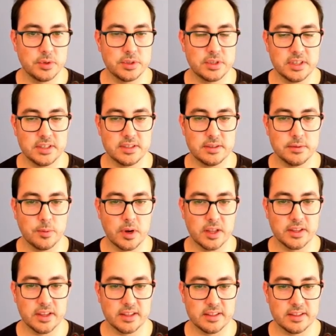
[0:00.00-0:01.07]
is
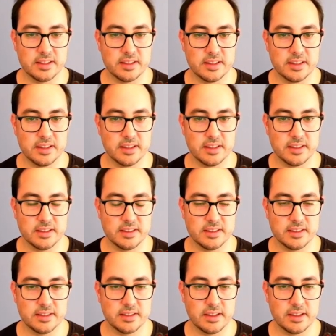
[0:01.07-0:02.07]
the